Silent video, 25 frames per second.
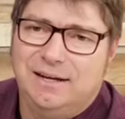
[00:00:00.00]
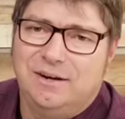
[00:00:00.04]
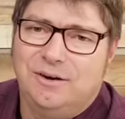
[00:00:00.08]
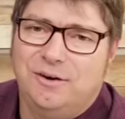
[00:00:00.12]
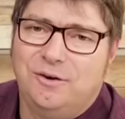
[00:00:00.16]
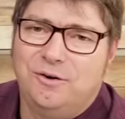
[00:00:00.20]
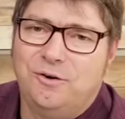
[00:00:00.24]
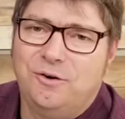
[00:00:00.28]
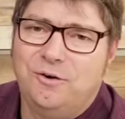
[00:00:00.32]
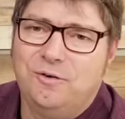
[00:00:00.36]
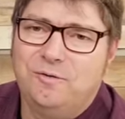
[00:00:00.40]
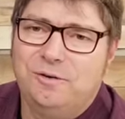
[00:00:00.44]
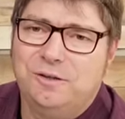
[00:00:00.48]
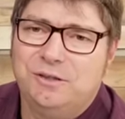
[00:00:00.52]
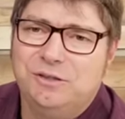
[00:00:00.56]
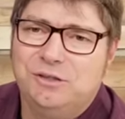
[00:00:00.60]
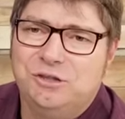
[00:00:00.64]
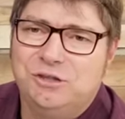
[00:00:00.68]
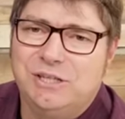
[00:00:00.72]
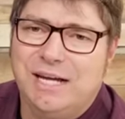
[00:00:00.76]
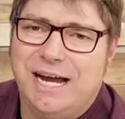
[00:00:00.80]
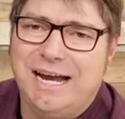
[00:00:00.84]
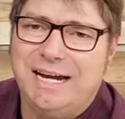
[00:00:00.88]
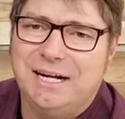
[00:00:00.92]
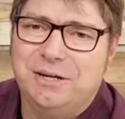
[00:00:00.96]

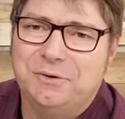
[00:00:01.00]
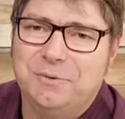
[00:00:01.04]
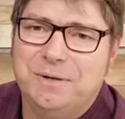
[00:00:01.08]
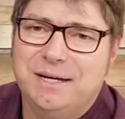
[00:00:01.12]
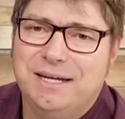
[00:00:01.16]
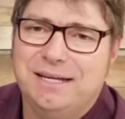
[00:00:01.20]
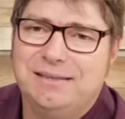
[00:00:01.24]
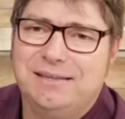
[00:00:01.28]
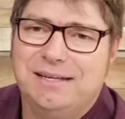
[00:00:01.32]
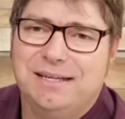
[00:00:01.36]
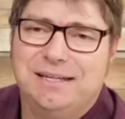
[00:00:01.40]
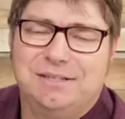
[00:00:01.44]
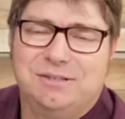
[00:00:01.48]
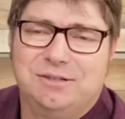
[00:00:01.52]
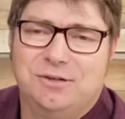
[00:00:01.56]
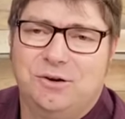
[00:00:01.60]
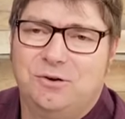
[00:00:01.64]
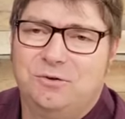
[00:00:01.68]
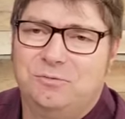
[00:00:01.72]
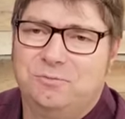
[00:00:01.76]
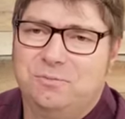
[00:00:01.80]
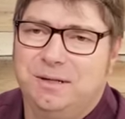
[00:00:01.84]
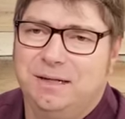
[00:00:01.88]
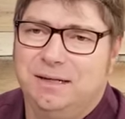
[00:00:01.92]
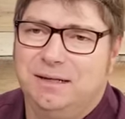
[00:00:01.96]
overshadowing the
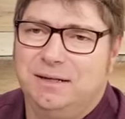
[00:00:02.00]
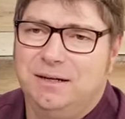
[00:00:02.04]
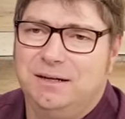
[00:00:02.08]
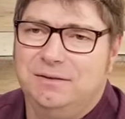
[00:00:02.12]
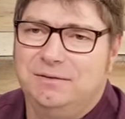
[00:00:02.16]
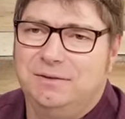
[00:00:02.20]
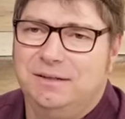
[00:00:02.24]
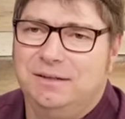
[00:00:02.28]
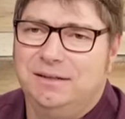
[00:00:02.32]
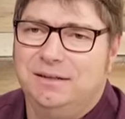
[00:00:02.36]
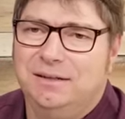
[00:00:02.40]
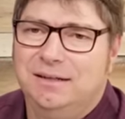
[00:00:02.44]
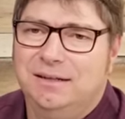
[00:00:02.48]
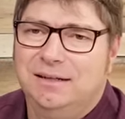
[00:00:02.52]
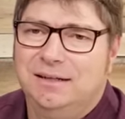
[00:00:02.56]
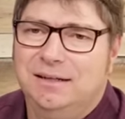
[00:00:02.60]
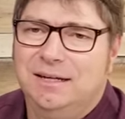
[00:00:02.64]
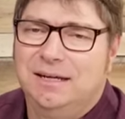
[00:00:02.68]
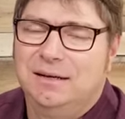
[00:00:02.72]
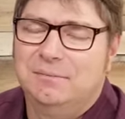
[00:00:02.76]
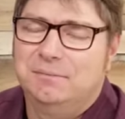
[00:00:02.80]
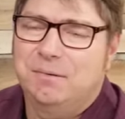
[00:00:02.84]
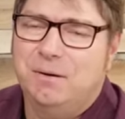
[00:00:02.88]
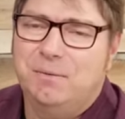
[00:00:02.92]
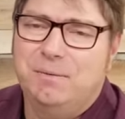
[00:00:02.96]
atonement cover.
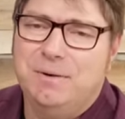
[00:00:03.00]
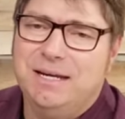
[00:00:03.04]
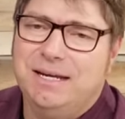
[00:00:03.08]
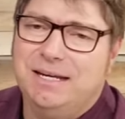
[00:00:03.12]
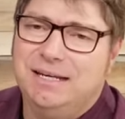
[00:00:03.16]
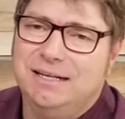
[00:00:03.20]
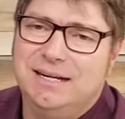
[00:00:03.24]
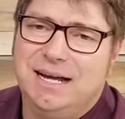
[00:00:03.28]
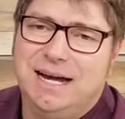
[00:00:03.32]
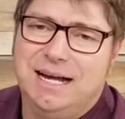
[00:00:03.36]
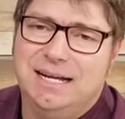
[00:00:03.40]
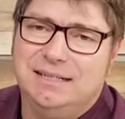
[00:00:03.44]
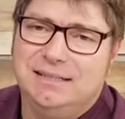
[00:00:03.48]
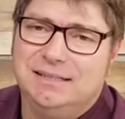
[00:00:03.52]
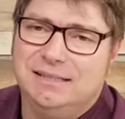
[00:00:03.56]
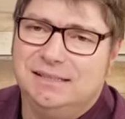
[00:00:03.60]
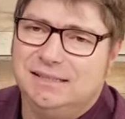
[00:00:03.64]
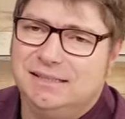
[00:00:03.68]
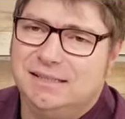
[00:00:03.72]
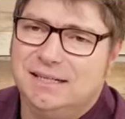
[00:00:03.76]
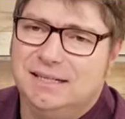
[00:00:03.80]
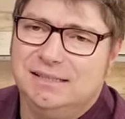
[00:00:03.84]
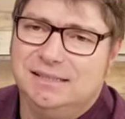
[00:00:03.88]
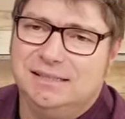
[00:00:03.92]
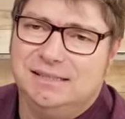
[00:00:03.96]
But we cannot
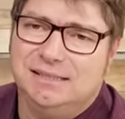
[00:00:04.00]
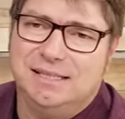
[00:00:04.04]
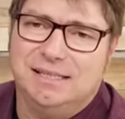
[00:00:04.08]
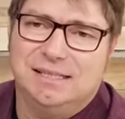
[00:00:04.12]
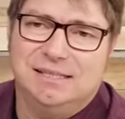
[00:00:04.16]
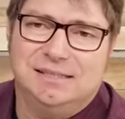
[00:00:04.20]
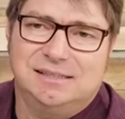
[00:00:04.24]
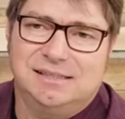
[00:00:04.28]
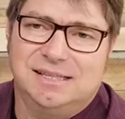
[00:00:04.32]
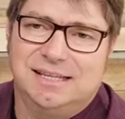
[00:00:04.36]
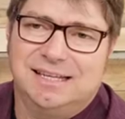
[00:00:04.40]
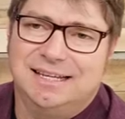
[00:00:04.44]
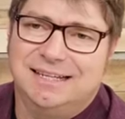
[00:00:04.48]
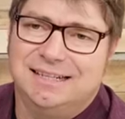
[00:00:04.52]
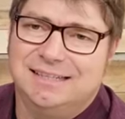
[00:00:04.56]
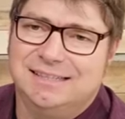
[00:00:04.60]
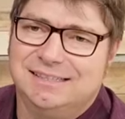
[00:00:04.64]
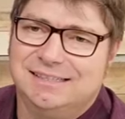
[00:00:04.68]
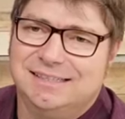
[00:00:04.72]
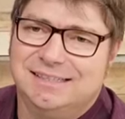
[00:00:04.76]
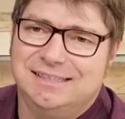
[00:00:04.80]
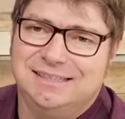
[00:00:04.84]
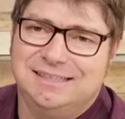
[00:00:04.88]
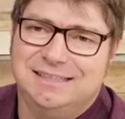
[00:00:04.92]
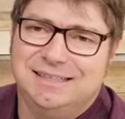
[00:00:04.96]
discuss these
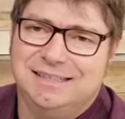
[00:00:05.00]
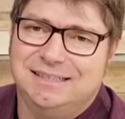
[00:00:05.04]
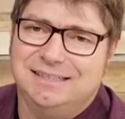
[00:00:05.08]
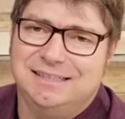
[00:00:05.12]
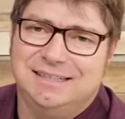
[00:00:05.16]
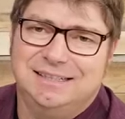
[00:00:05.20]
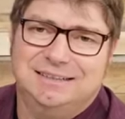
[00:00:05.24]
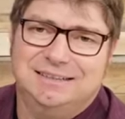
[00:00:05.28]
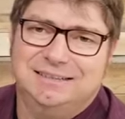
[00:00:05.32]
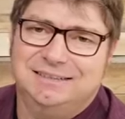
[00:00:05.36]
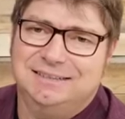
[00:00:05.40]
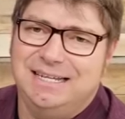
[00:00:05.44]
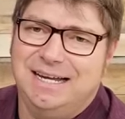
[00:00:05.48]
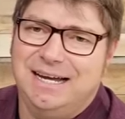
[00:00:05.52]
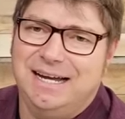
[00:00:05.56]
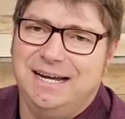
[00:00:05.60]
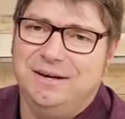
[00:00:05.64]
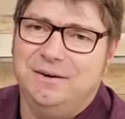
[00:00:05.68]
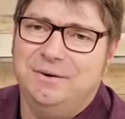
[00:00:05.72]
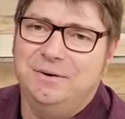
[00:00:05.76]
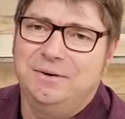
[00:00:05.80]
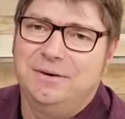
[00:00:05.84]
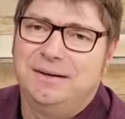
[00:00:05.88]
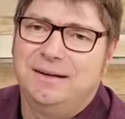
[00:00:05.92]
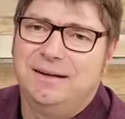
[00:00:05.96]
things in detail
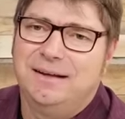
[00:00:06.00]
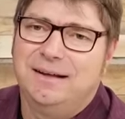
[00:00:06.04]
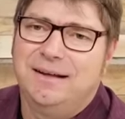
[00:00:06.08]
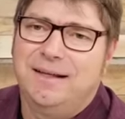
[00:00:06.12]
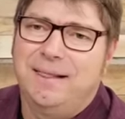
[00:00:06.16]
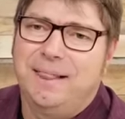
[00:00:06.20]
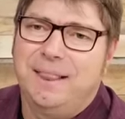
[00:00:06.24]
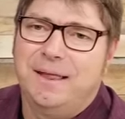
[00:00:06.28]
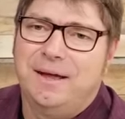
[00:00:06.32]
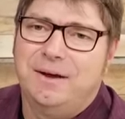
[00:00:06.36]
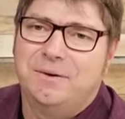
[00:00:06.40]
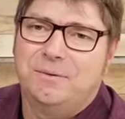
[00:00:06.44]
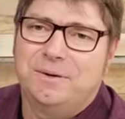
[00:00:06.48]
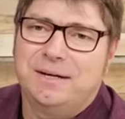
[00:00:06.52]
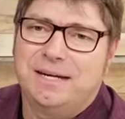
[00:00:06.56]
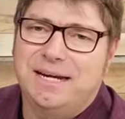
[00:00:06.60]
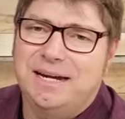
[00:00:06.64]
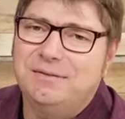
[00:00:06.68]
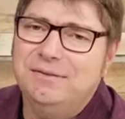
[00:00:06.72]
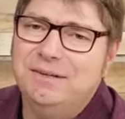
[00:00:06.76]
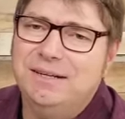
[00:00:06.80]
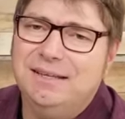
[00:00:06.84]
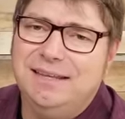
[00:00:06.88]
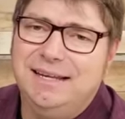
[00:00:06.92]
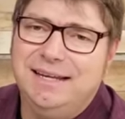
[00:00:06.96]
now. When
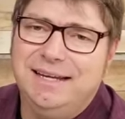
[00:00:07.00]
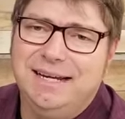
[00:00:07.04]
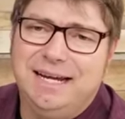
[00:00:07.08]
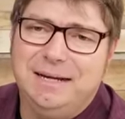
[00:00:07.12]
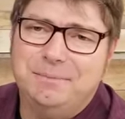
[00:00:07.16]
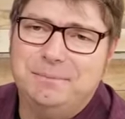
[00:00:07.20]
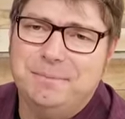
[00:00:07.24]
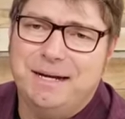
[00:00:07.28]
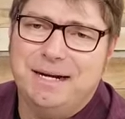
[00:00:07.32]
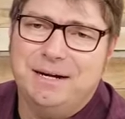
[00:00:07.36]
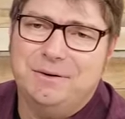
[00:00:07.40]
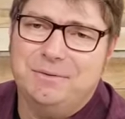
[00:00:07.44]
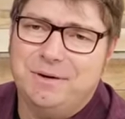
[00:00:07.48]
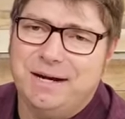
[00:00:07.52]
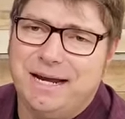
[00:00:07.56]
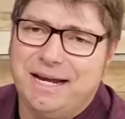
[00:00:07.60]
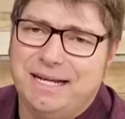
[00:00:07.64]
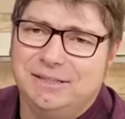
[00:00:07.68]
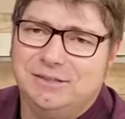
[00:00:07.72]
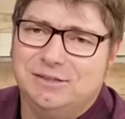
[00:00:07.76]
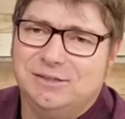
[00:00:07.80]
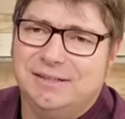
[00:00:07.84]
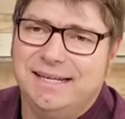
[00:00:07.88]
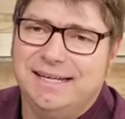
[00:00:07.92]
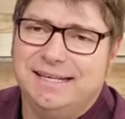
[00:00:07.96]
everything had been
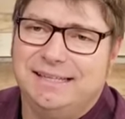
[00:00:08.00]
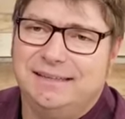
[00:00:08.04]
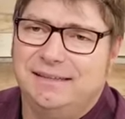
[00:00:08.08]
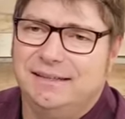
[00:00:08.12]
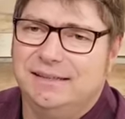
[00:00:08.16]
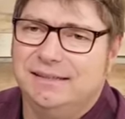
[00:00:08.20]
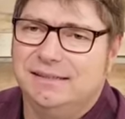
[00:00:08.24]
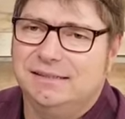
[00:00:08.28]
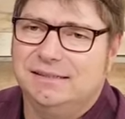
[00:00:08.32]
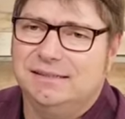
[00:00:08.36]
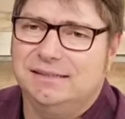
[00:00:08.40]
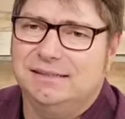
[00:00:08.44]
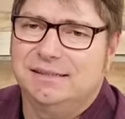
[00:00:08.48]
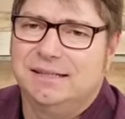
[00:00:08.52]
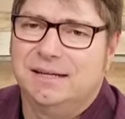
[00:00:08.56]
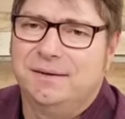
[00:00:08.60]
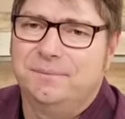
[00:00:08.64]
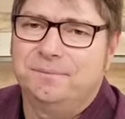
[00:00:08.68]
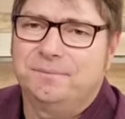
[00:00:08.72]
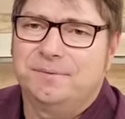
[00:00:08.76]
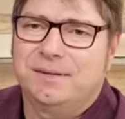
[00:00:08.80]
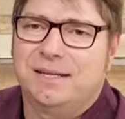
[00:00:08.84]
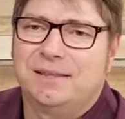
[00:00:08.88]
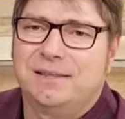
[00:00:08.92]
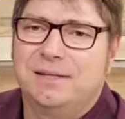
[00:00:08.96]
arranged like this,
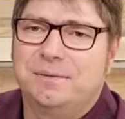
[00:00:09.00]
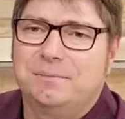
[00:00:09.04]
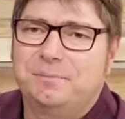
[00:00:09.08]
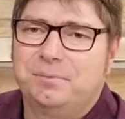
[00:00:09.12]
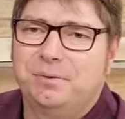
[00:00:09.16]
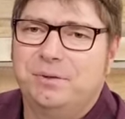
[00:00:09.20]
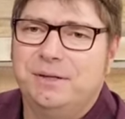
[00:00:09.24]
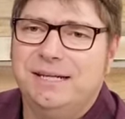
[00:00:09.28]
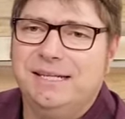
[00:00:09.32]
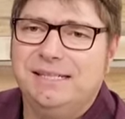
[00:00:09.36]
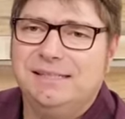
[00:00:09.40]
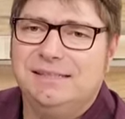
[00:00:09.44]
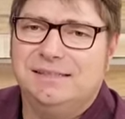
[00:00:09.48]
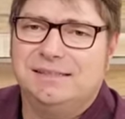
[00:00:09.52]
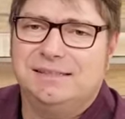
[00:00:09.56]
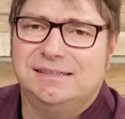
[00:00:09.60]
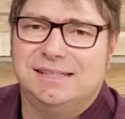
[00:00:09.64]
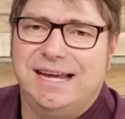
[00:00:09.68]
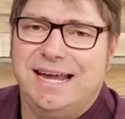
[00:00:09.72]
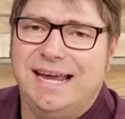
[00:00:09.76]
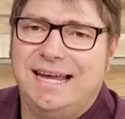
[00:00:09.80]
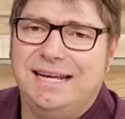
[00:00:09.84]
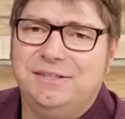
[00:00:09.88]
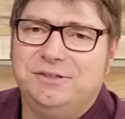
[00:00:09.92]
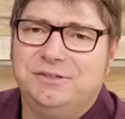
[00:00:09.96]
the
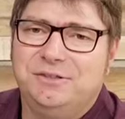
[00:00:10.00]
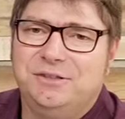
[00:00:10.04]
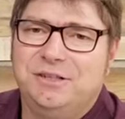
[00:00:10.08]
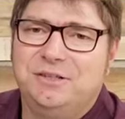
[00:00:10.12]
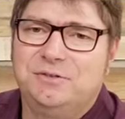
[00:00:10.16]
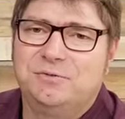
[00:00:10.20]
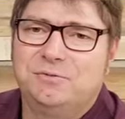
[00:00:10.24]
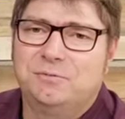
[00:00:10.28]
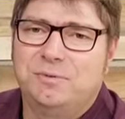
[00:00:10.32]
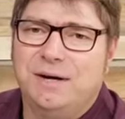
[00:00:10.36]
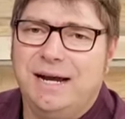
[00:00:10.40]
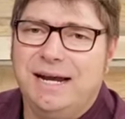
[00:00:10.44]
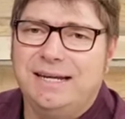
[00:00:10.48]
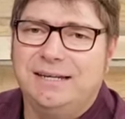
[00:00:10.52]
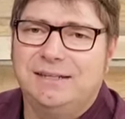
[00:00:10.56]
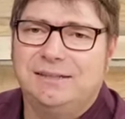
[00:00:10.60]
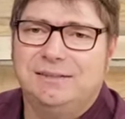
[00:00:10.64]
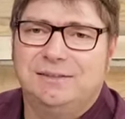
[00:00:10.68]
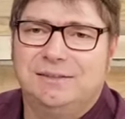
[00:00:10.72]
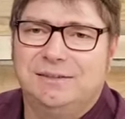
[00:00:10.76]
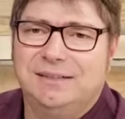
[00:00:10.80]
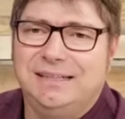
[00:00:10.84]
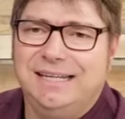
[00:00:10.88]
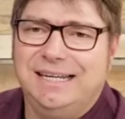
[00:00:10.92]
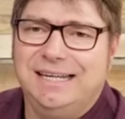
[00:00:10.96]
priests entered
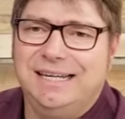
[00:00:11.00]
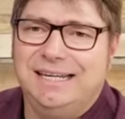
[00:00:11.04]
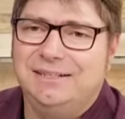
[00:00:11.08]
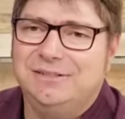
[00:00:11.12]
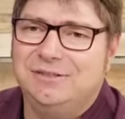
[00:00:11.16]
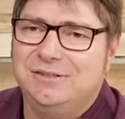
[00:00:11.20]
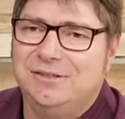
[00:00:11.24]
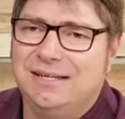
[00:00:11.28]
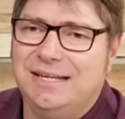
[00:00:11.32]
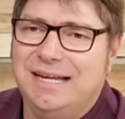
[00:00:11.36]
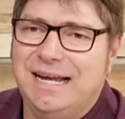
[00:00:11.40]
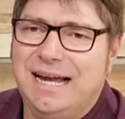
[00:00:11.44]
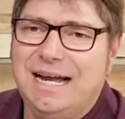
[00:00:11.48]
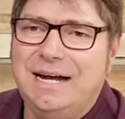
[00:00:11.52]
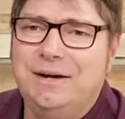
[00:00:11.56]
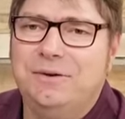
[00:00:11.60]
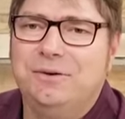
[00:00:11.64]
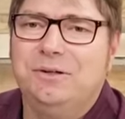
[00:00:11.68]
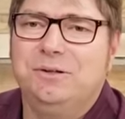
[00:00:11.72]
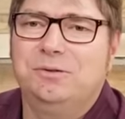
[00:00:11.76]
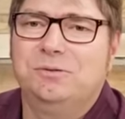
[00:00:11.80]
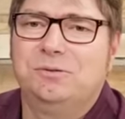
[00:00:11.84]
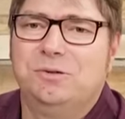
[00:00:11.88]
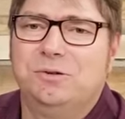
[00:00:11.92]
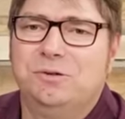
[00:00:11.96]
regularly into the
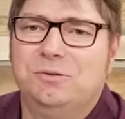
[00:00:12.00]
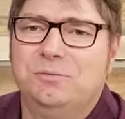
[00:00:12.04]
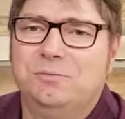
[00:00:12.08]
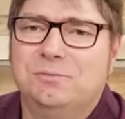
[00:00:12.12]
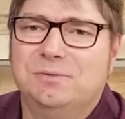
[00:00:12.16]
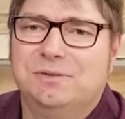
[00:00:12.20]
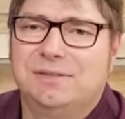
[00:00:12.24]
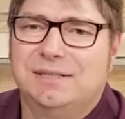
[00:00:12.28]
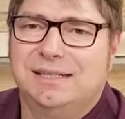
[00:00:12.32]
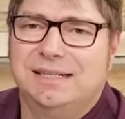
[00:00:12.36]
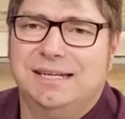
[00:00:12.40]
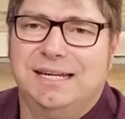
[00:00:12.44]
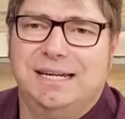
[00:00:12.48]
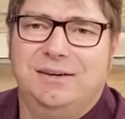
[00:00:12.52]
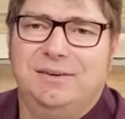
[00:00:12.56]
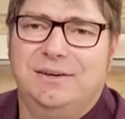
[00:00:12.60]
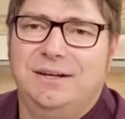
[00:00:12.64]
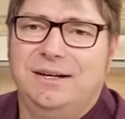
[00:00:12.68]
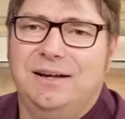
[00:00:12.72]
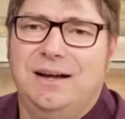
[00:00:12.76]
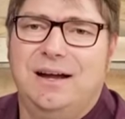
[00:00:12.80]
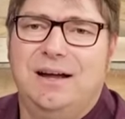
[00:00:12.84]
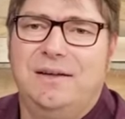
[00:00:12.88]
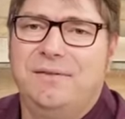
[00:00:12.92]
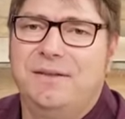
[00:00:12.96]
outer room to
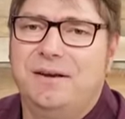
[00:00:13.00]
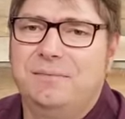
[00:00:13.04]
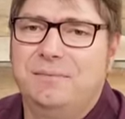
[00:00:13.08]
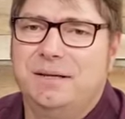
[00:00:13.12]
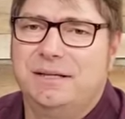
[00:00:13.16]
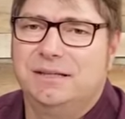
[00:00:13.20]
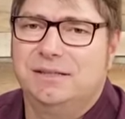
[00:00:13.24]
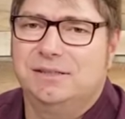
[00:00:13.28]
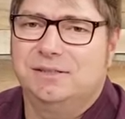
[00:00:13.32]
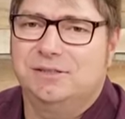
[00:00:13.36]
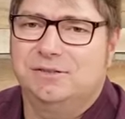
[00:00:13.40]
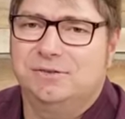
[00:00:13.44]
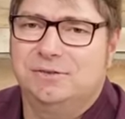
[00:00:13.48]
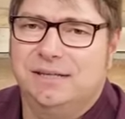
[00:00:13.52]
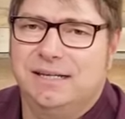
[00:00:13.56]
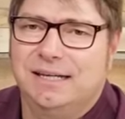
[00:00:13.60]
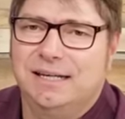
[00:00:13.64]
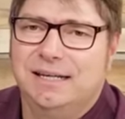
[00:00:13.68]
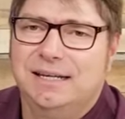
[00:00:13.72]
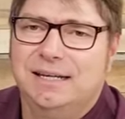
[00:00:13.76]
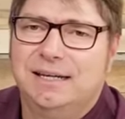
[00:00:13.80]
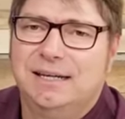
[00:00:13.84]
carry on their ministry.